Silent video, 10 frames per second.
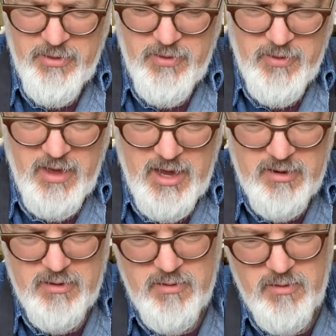this has
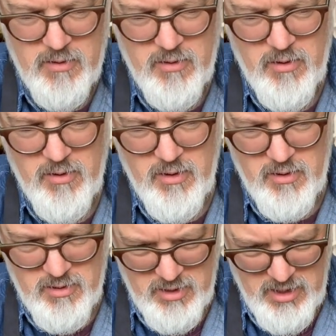gotten
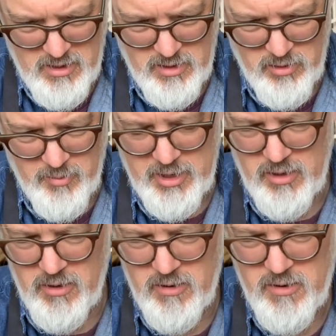a little bit
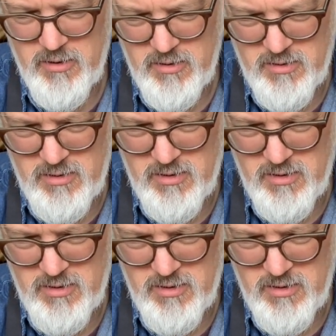longer.